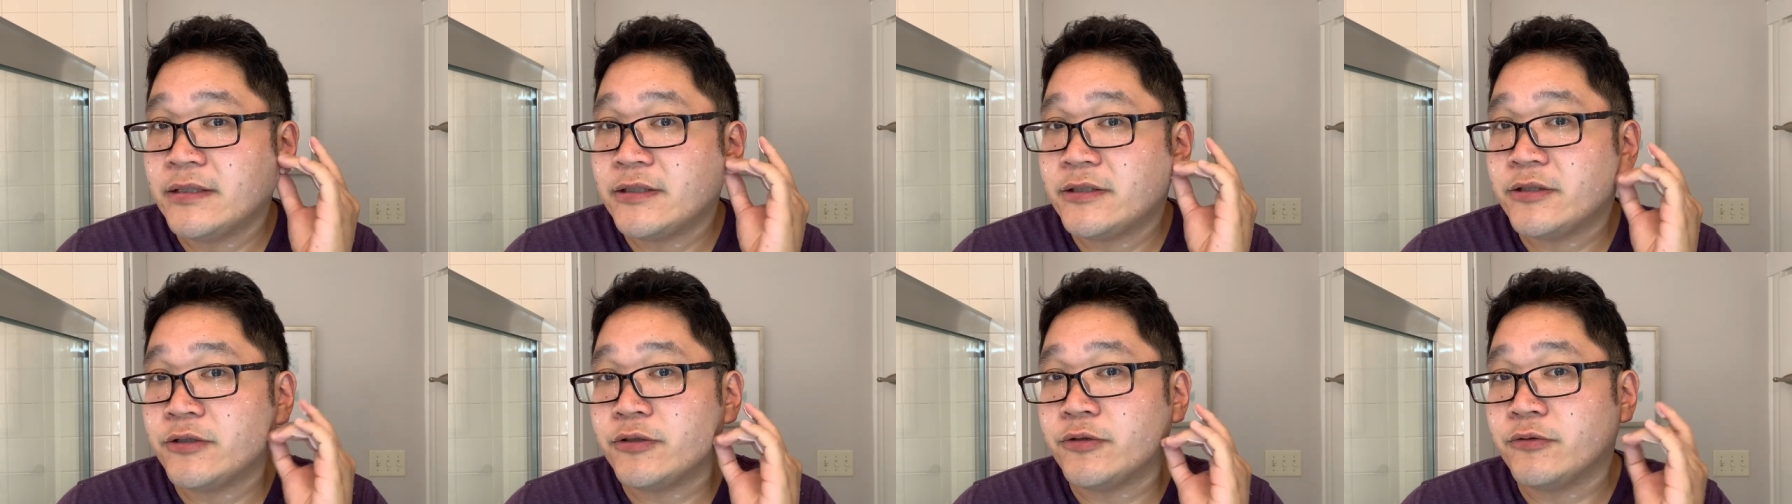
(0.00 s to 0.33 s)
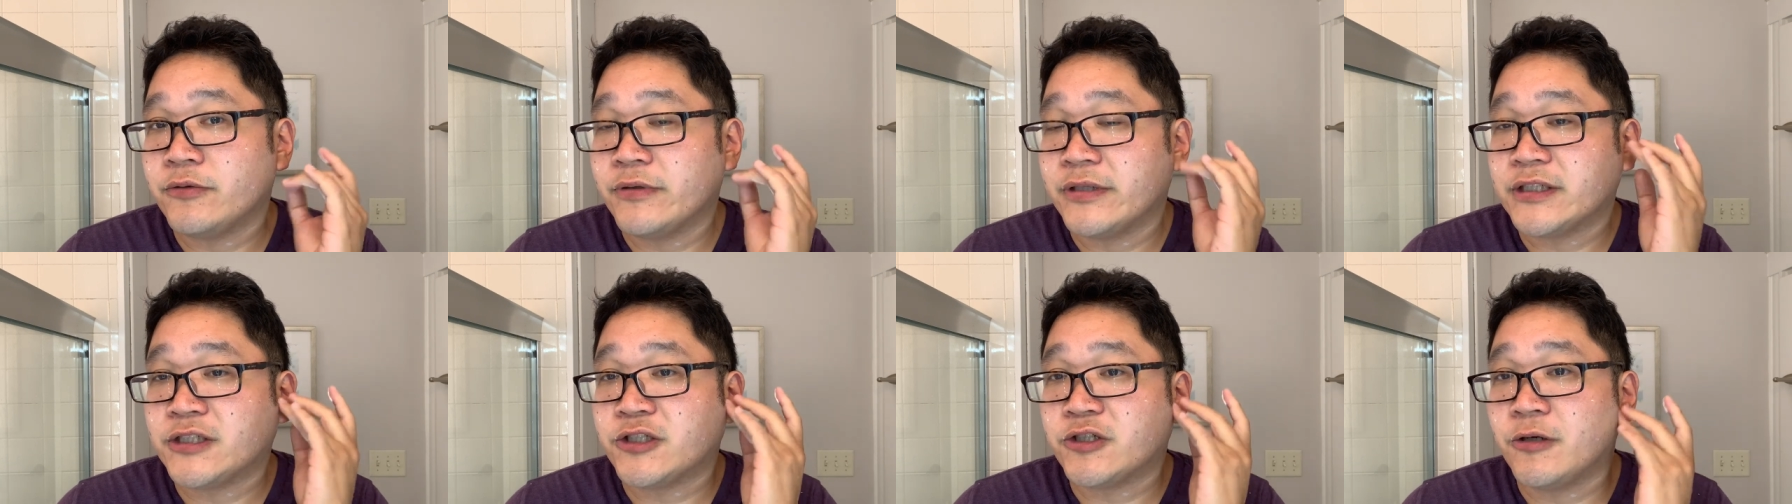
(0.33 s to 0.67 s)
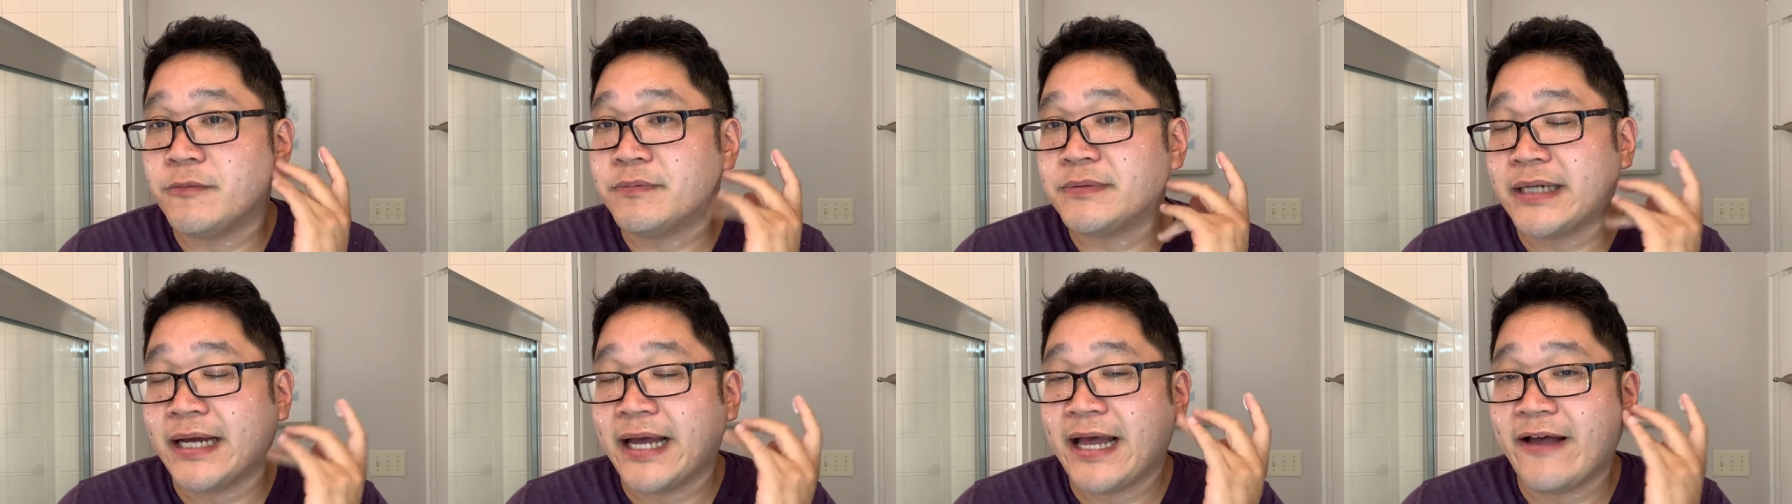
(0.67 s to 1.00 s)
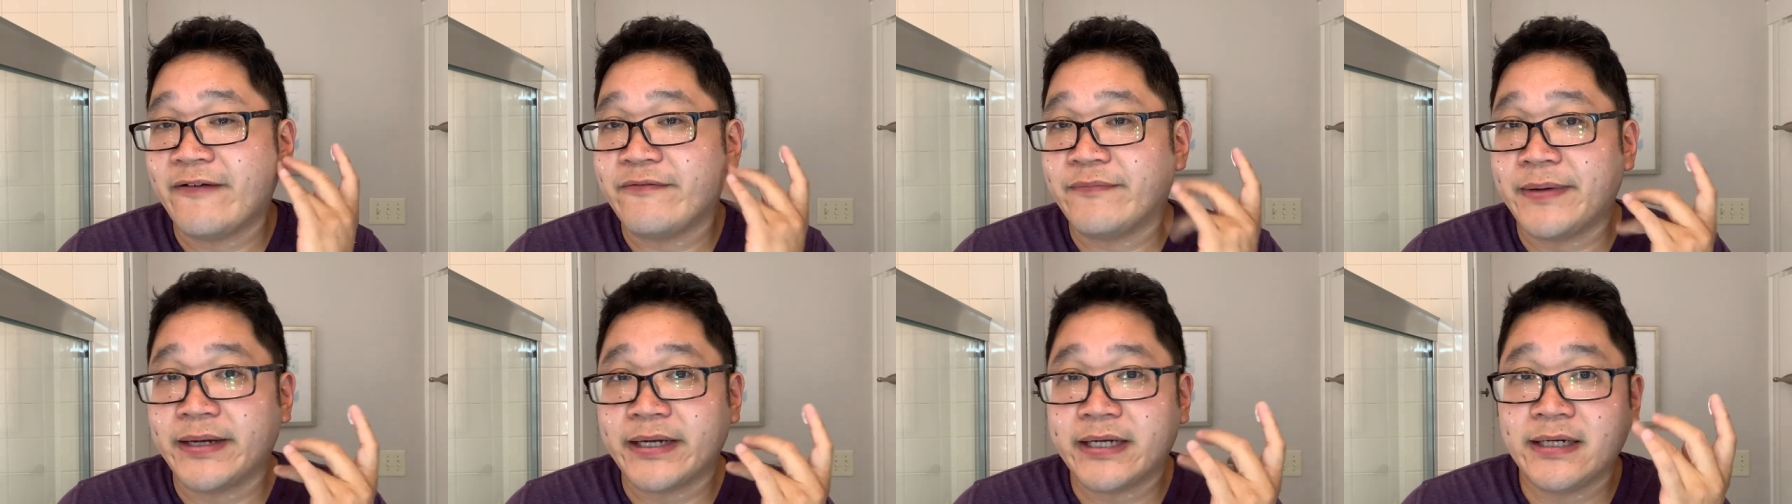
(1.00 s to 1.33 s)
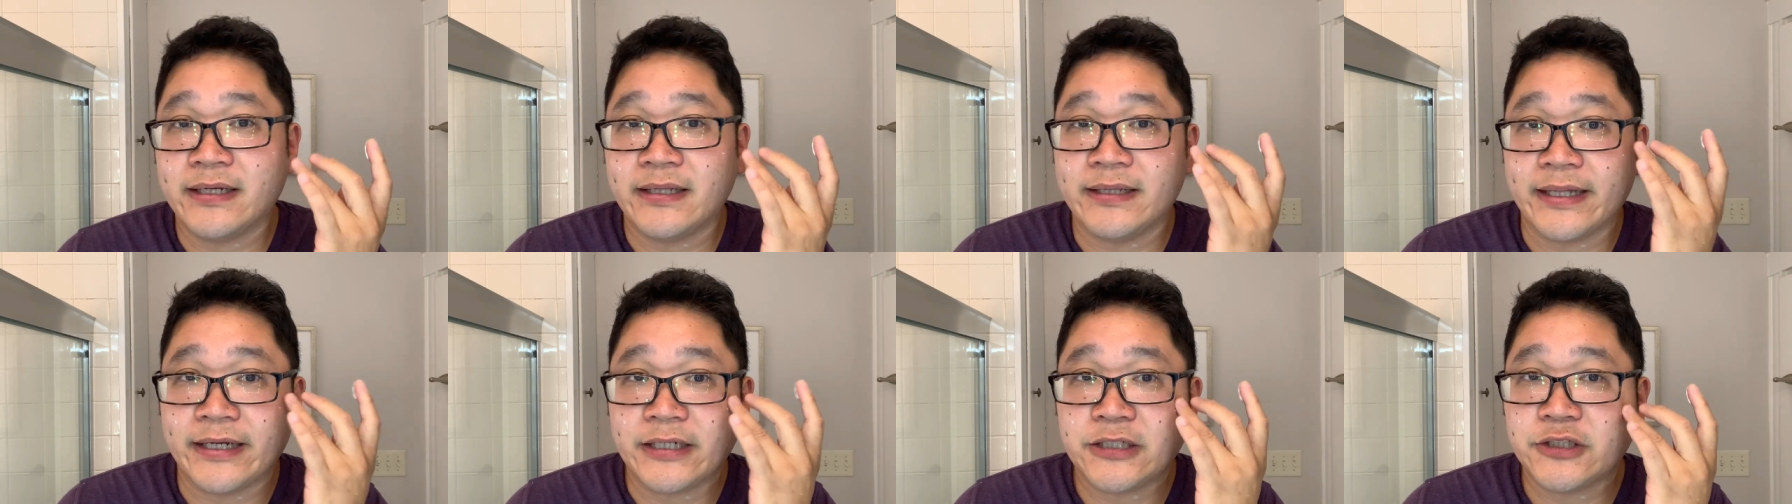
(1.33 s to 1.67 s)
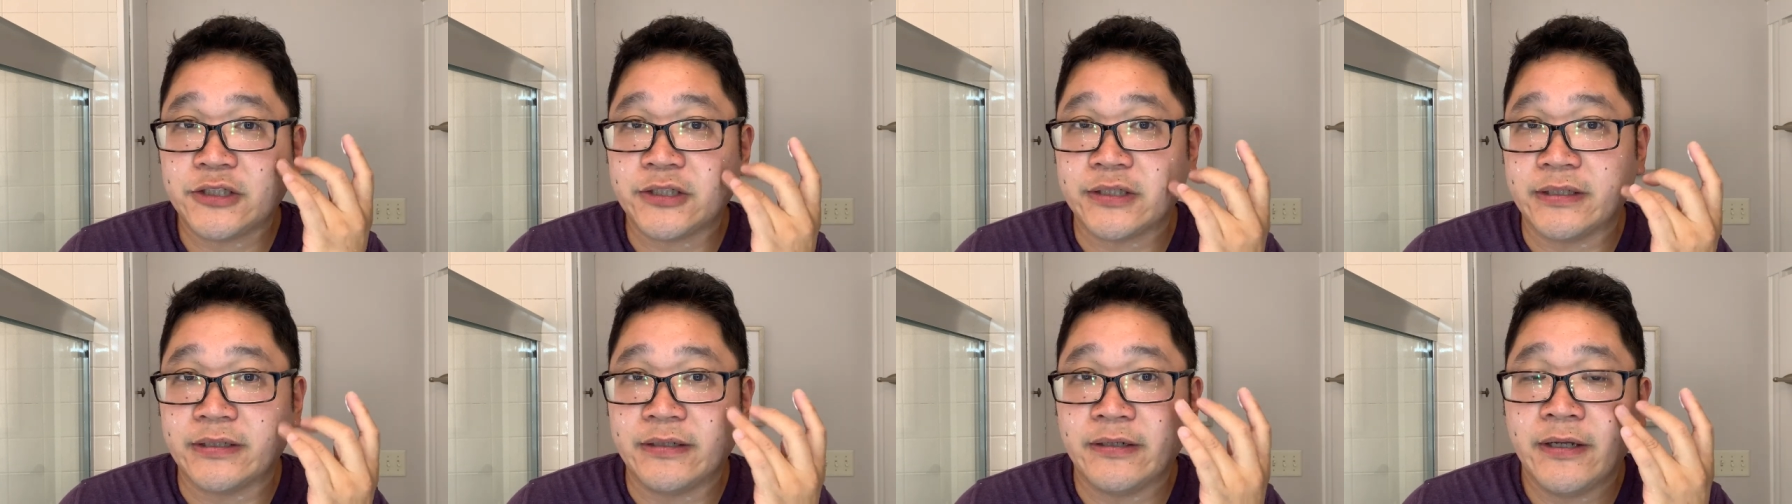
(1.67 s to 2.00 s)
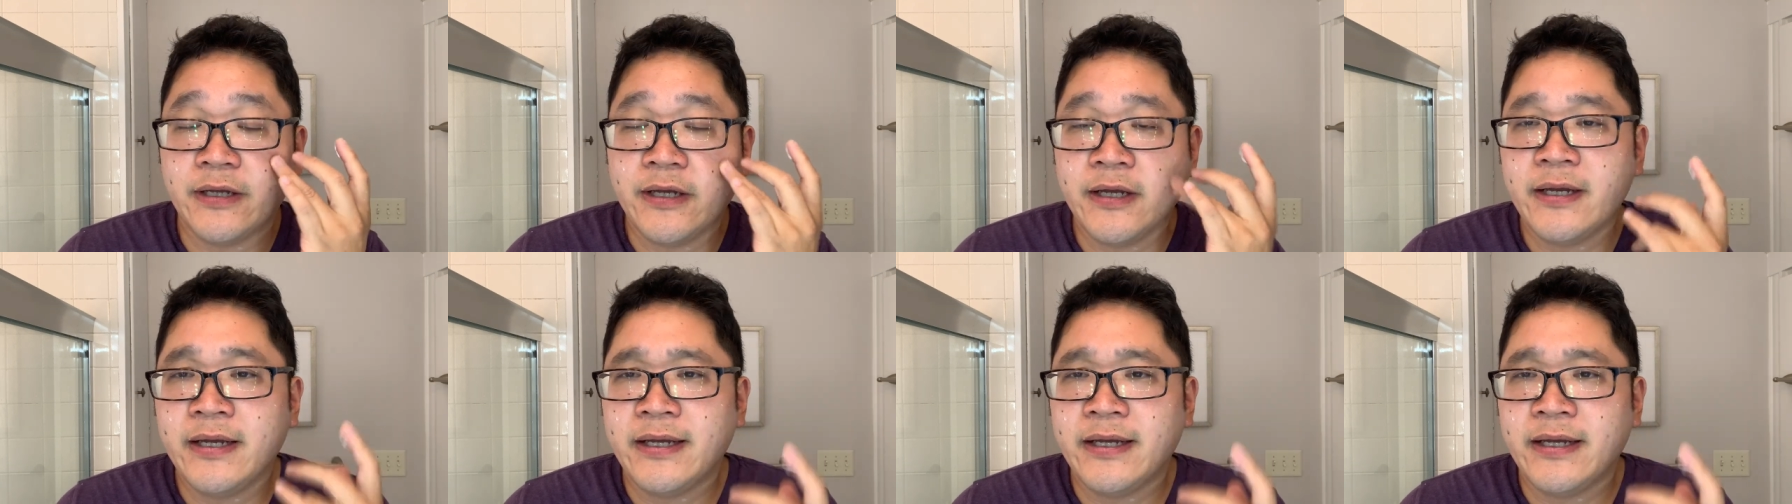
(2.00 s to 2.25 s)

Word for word: to the soaps I have in my collection